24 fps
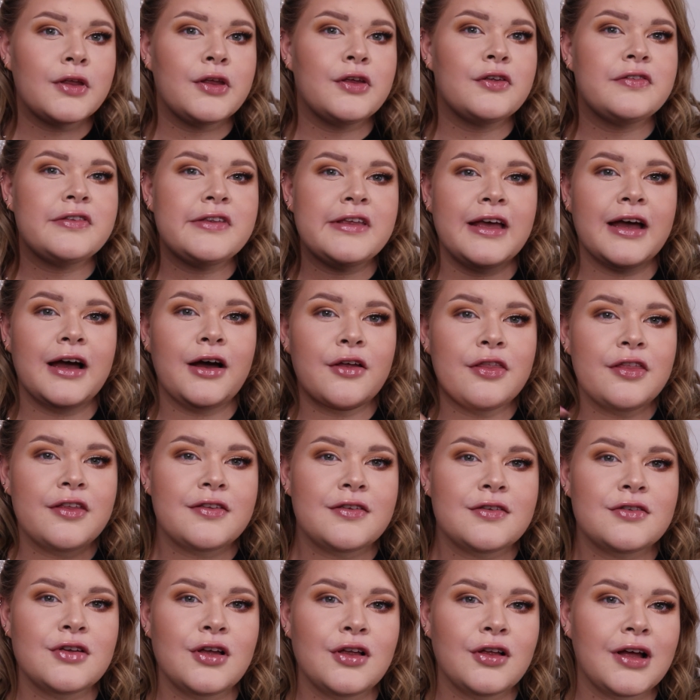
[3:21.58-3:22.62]
You see how
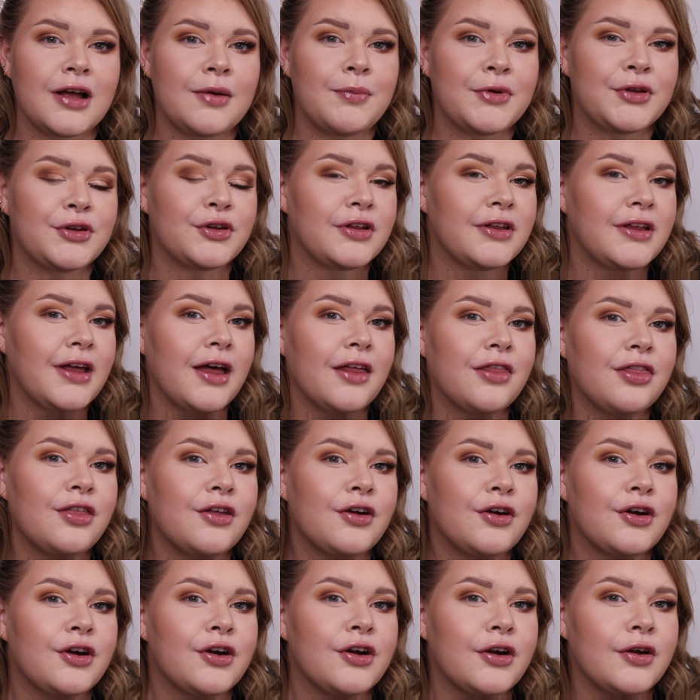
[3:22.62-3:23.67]
this is all coming
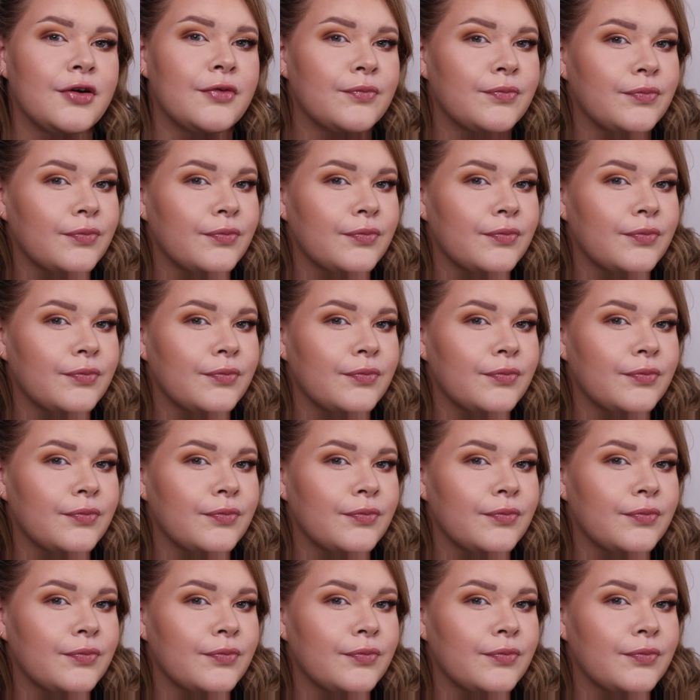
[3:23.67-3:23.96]
together?